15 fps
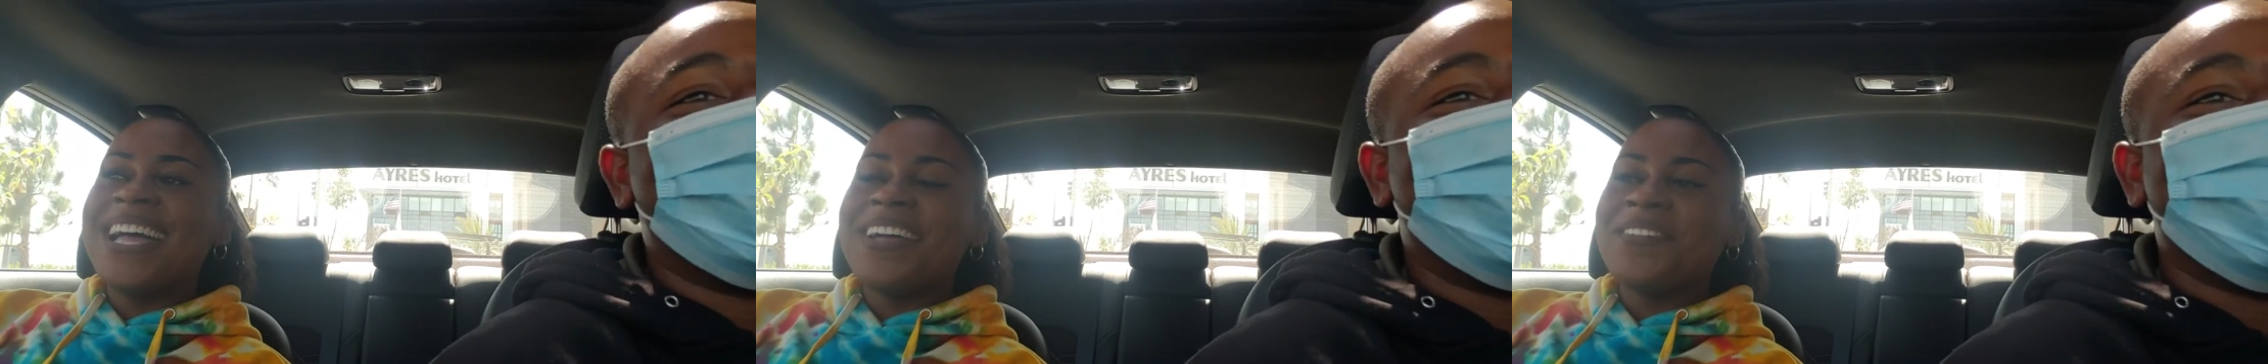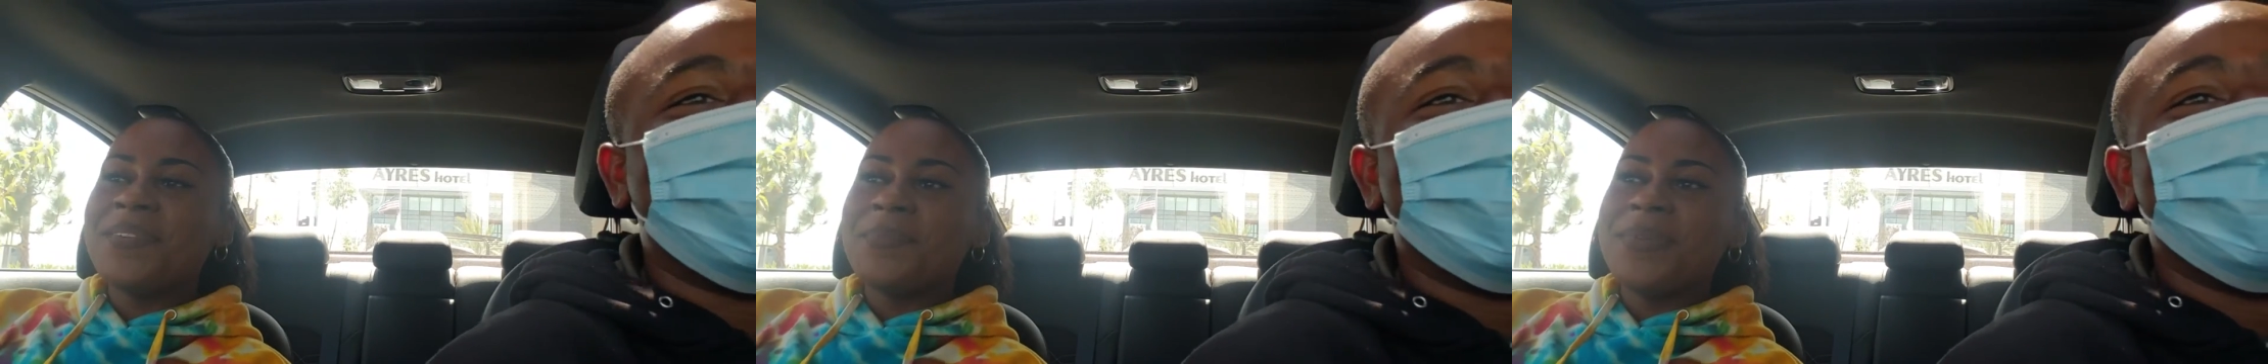I
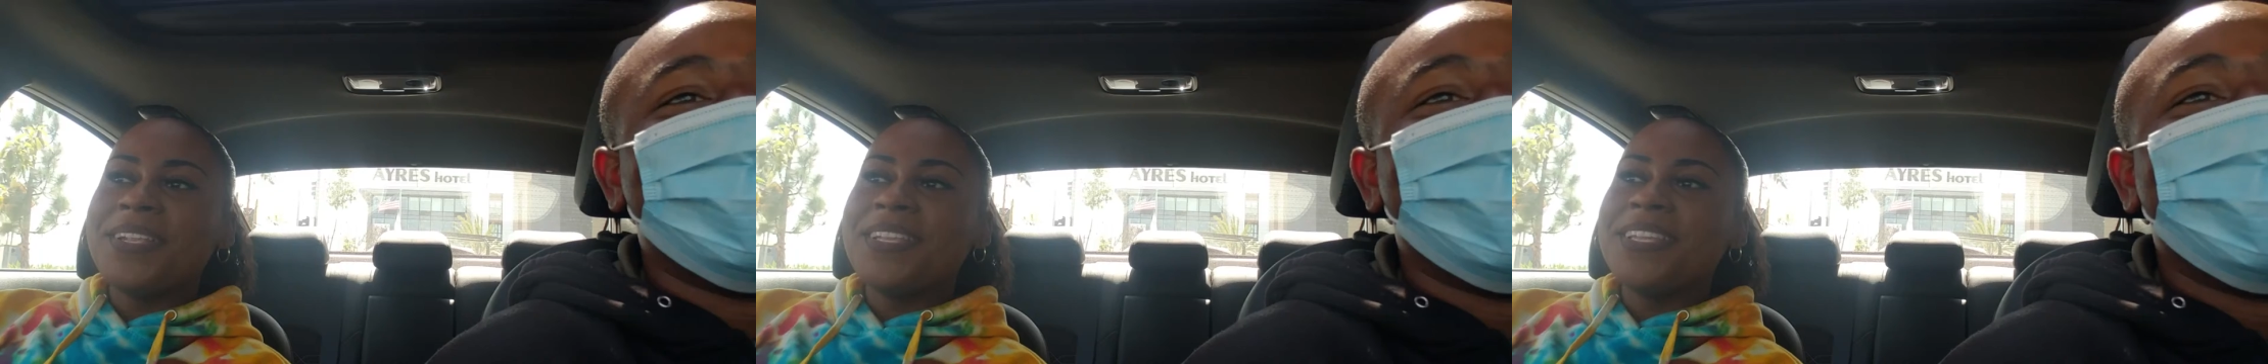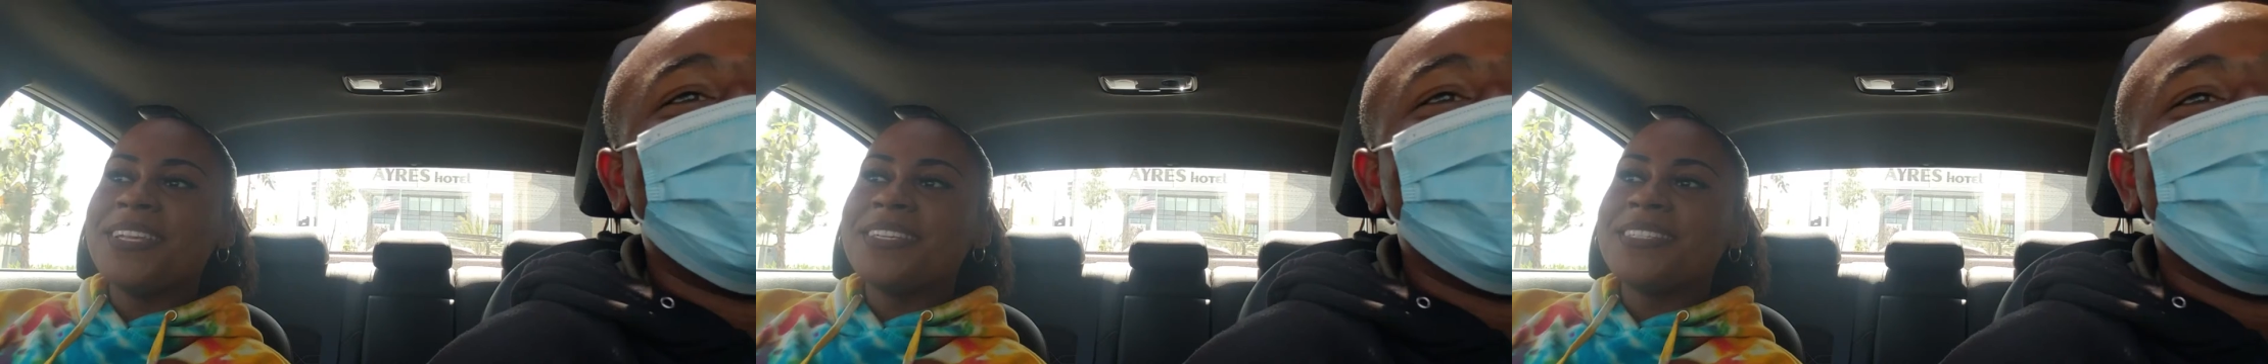haven't
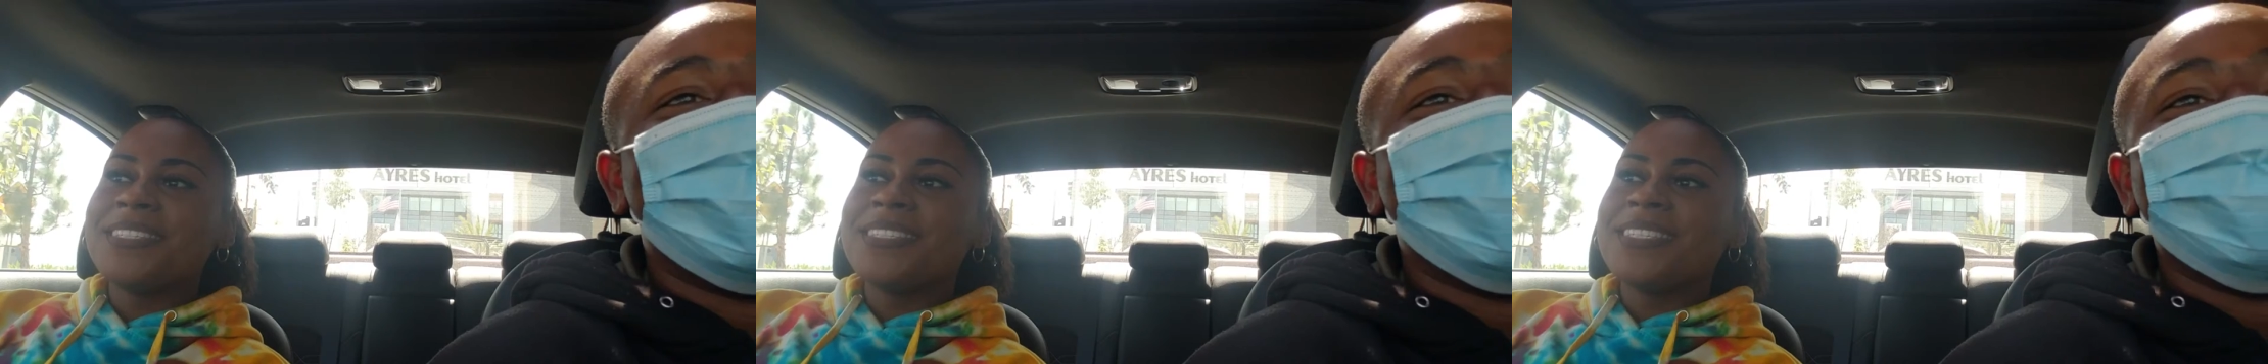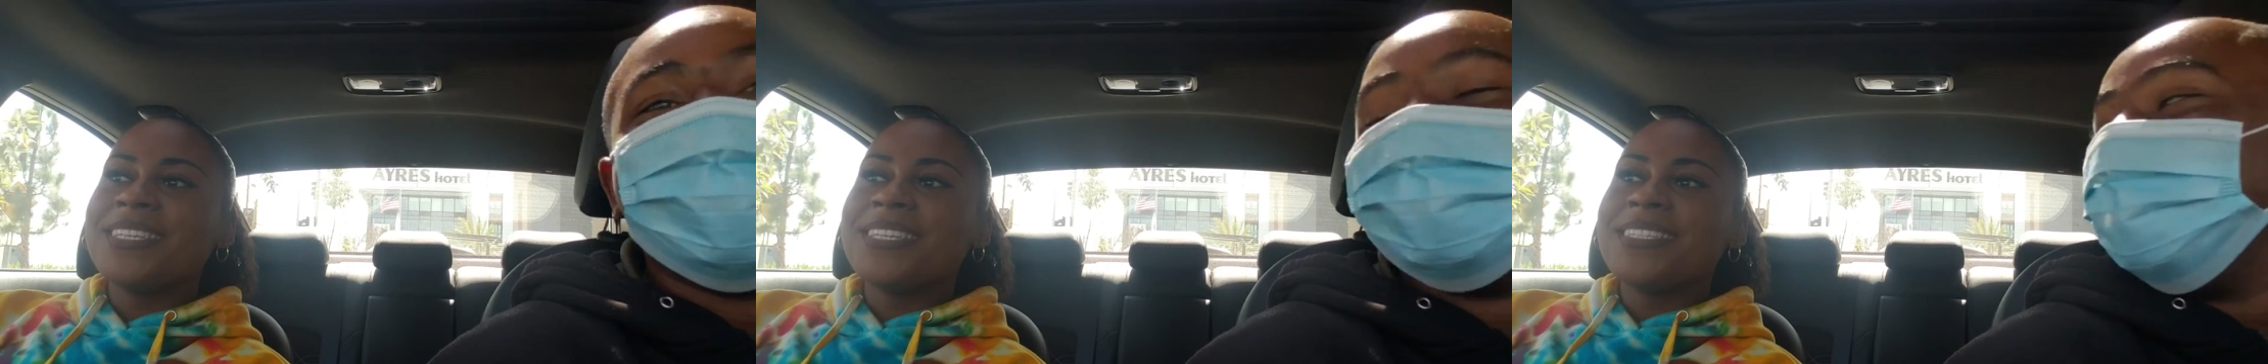been there
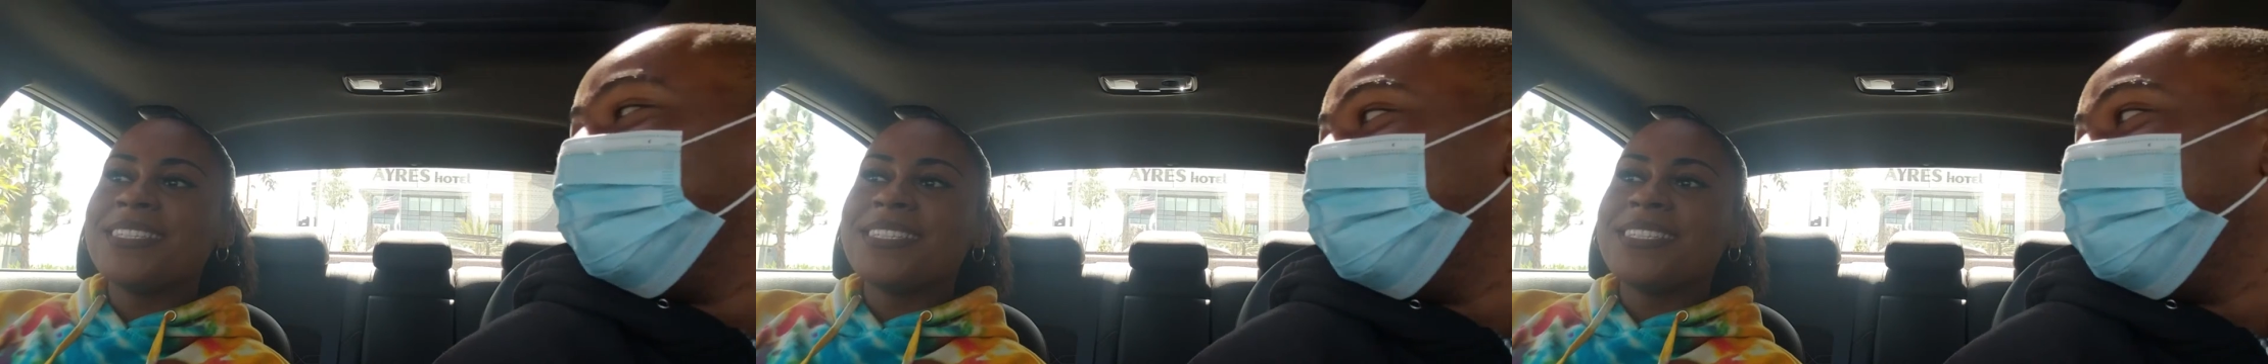since